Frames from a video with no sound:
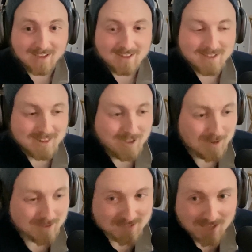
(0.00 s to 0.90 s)

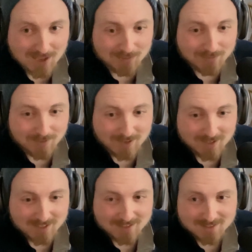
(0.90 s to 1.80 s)
DeLonga's outfit.
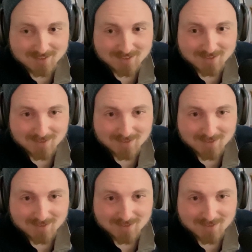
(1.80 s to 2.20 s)
It's